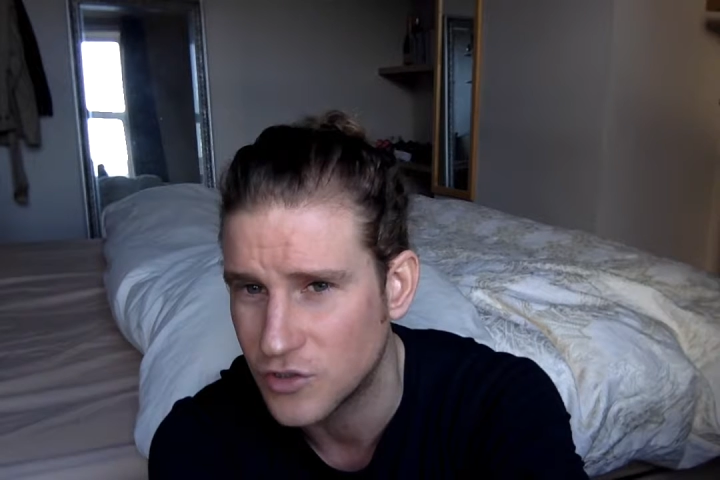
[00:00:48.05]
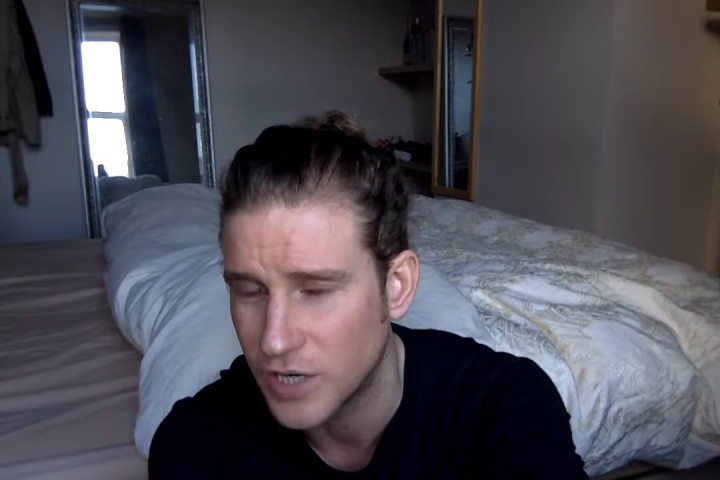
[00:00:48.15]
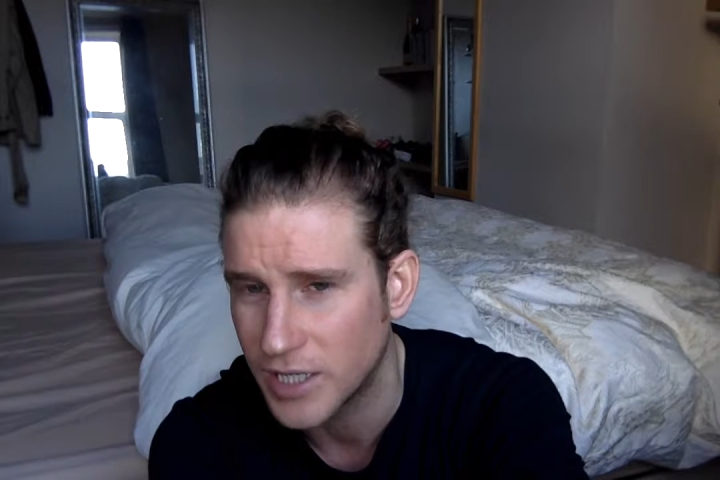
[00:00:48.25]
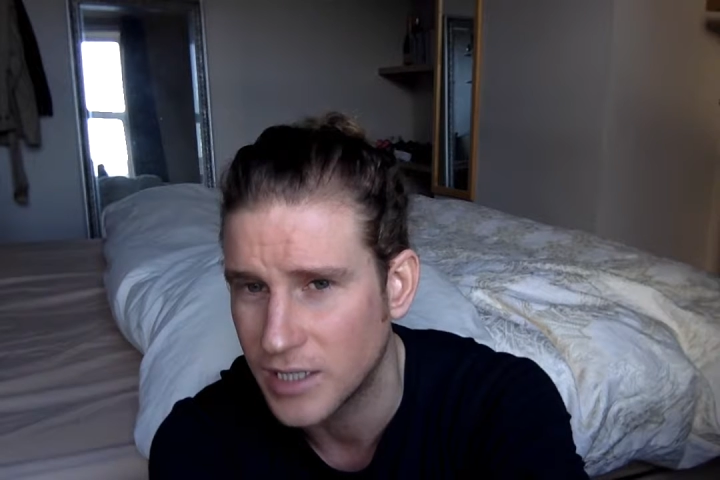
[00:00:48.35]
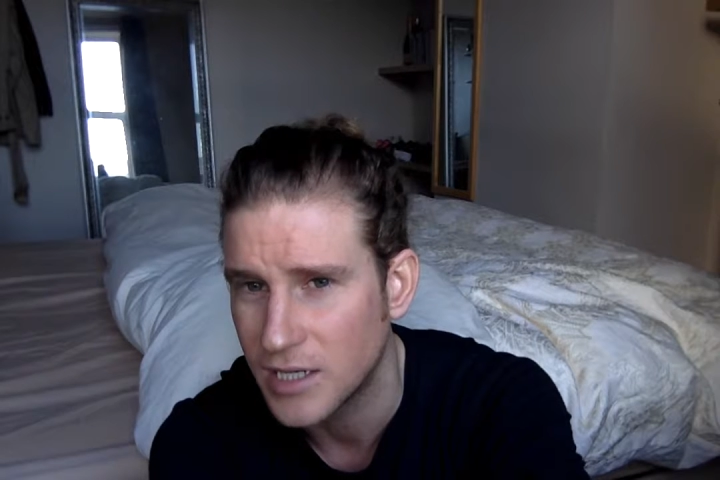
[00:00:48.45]

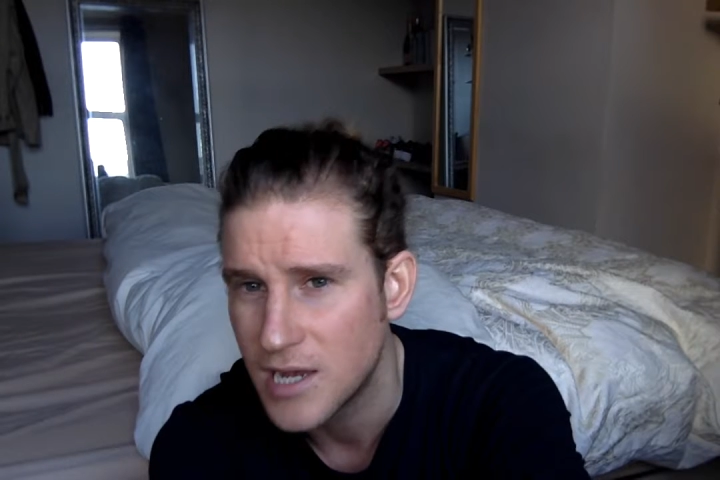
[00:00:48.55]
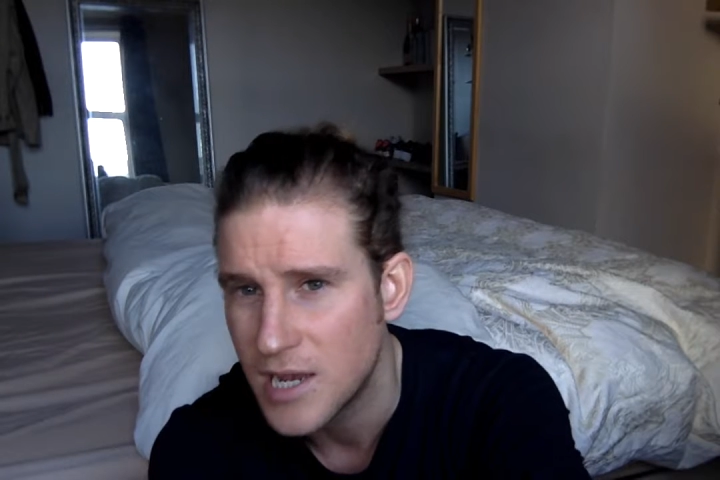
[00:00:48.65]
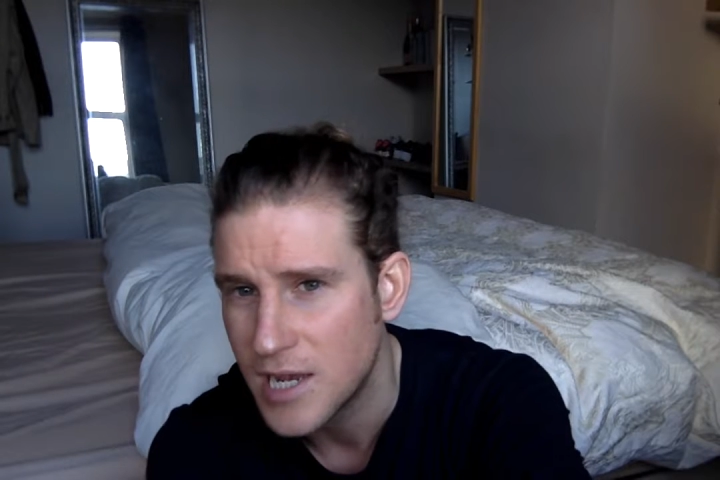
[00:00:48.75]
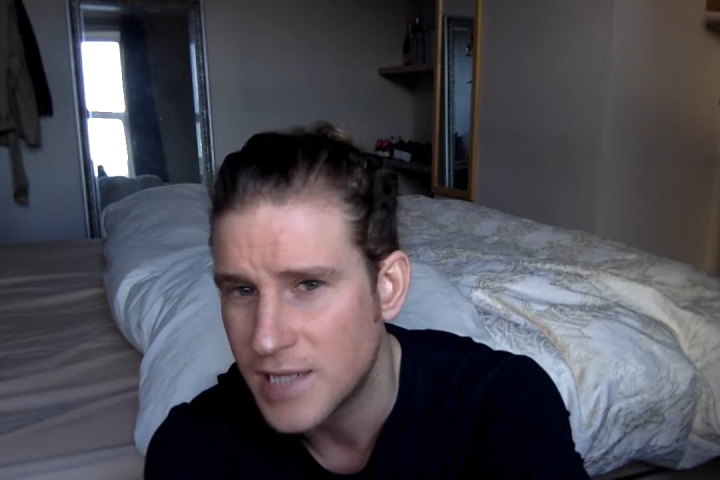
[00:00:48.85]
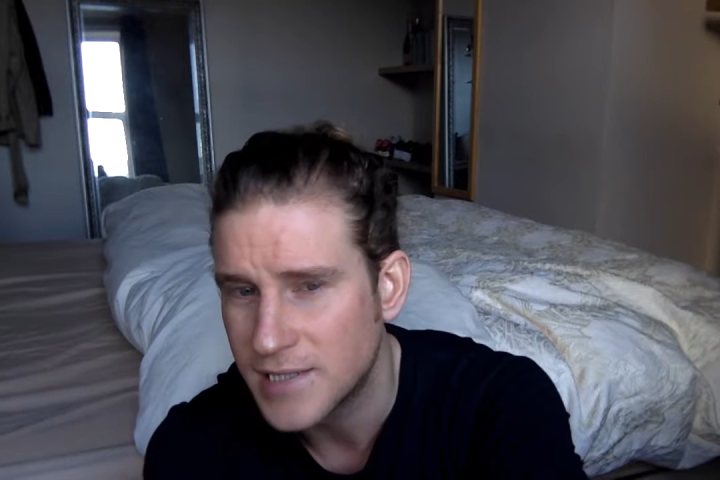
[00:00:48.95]
drink,
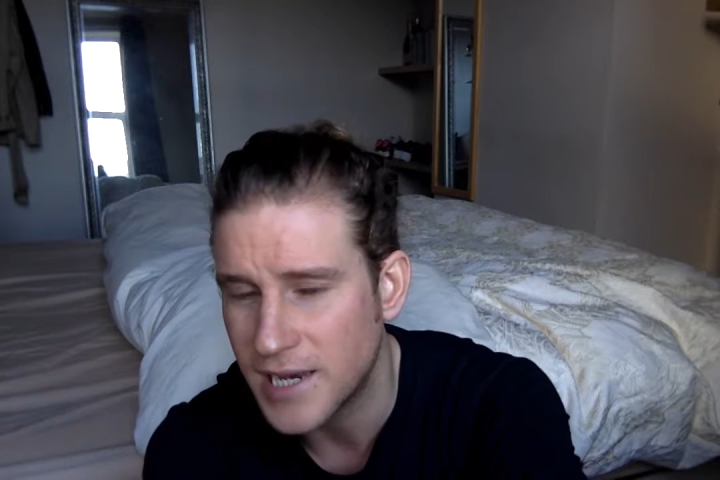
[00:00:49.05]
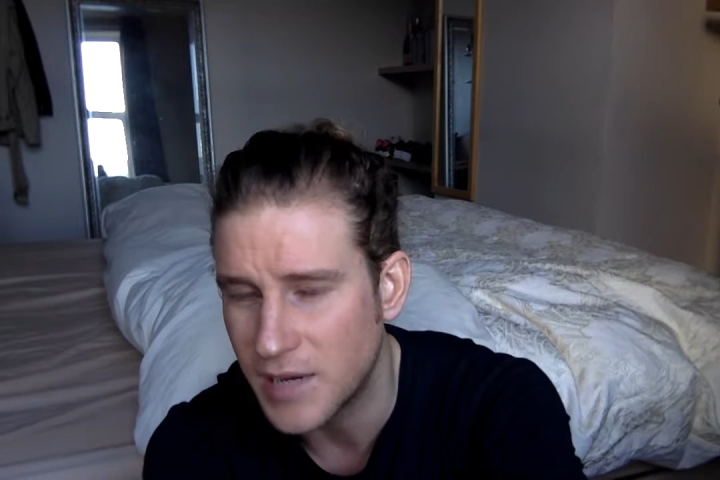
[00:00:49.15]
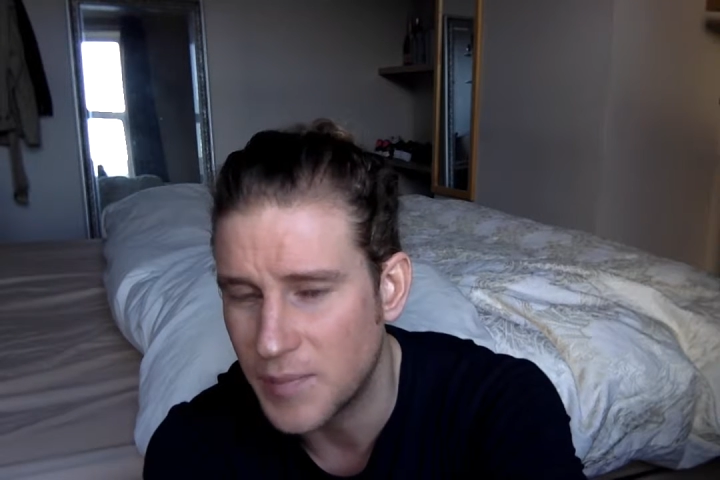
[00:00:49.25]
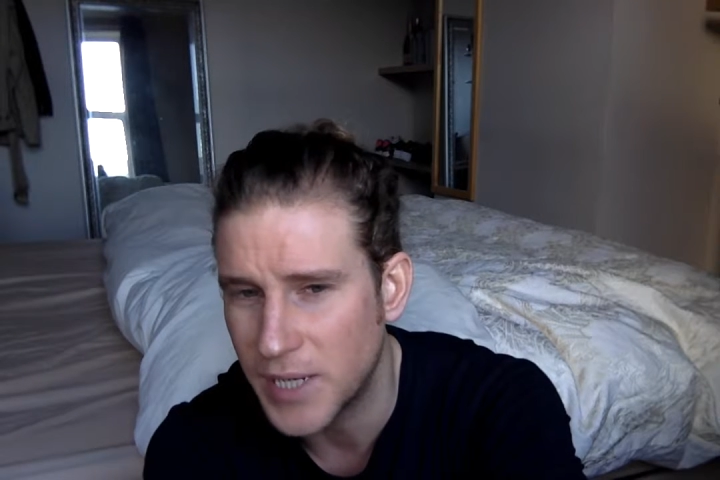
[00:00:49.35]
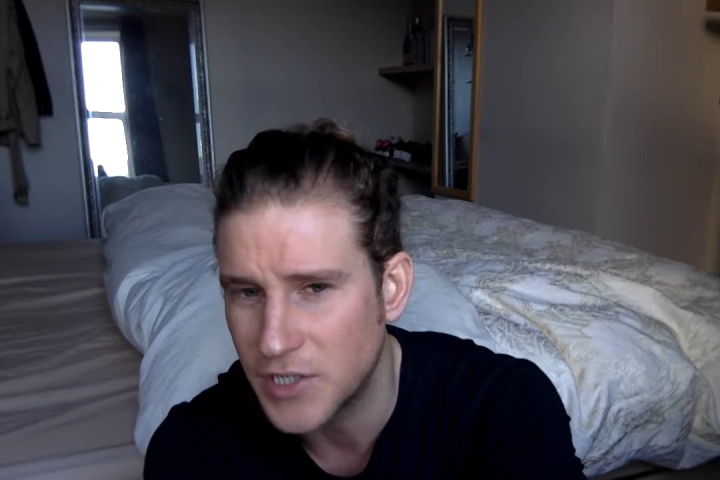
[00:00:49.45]

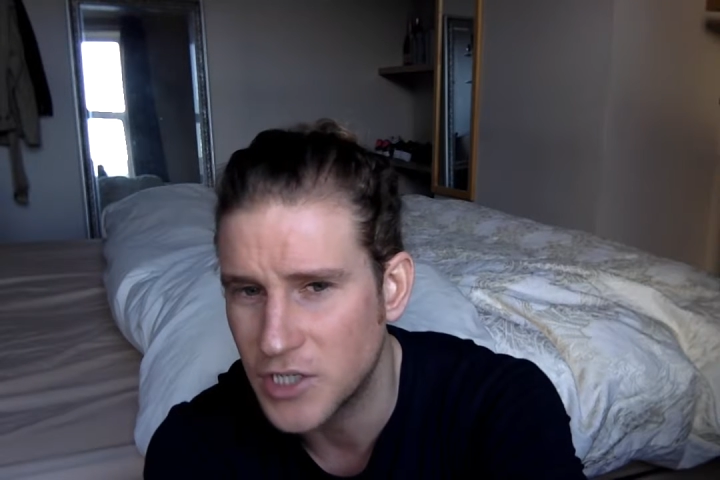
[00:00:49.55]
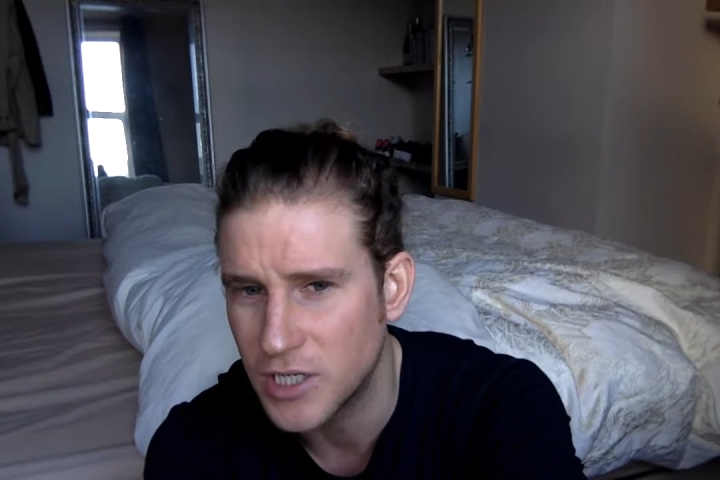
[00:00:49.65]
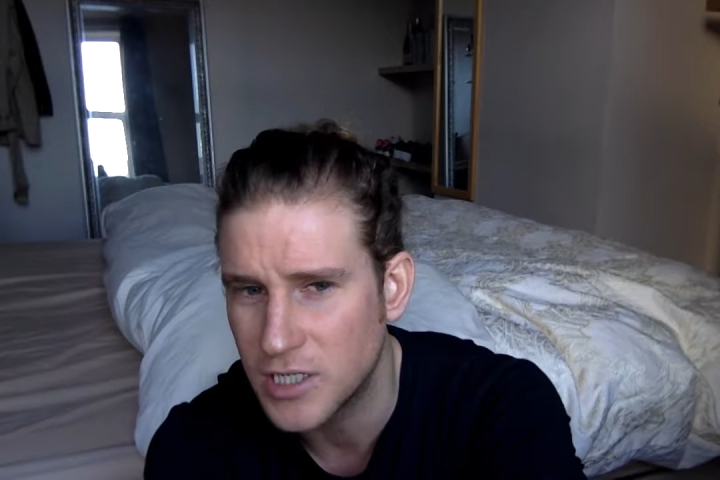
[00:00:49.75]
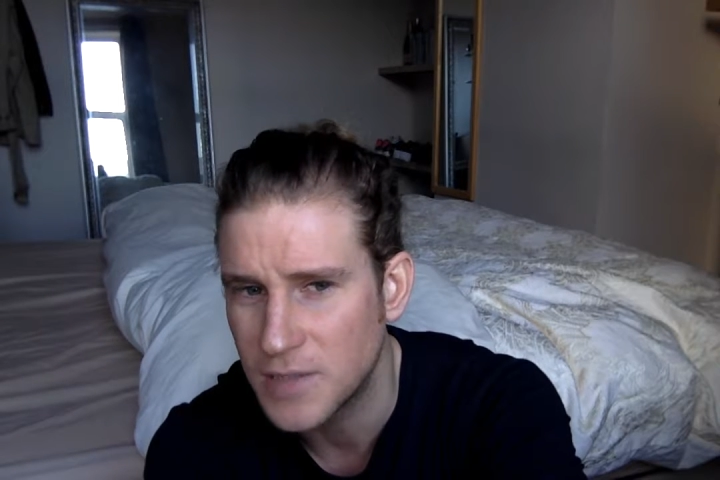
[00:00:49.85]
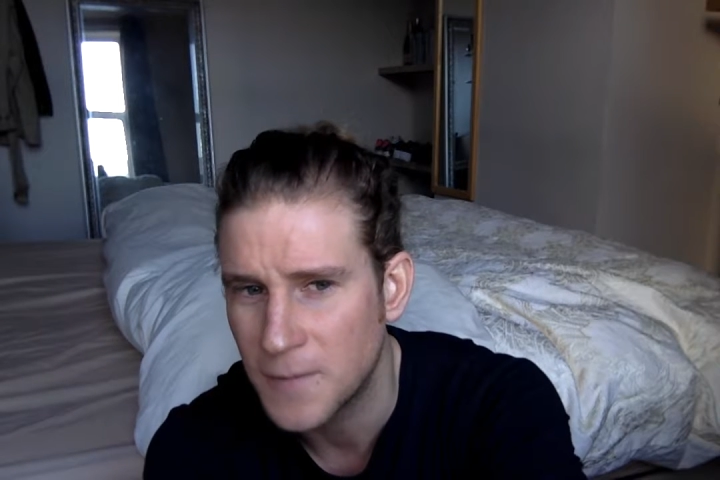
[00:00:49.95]
take your
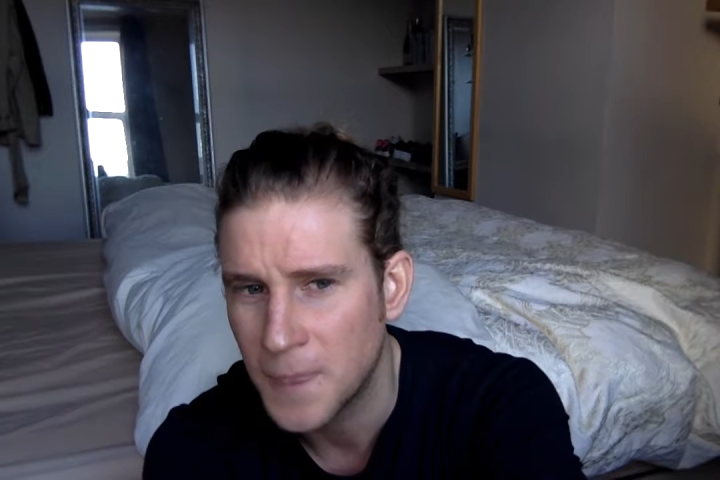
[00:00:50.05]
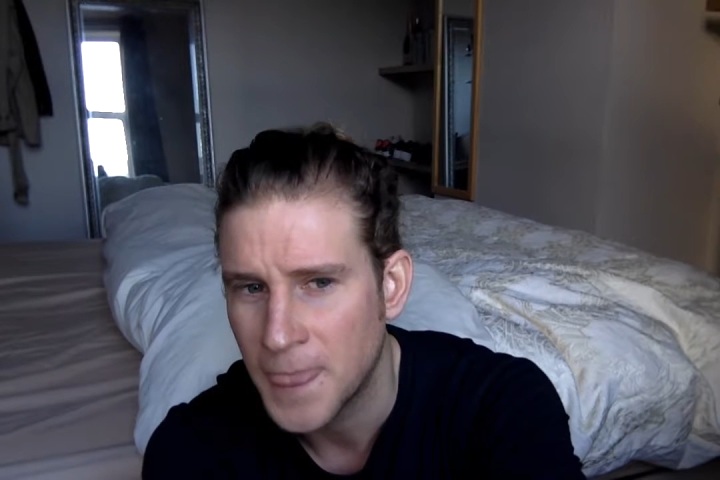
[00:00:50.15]
pictures.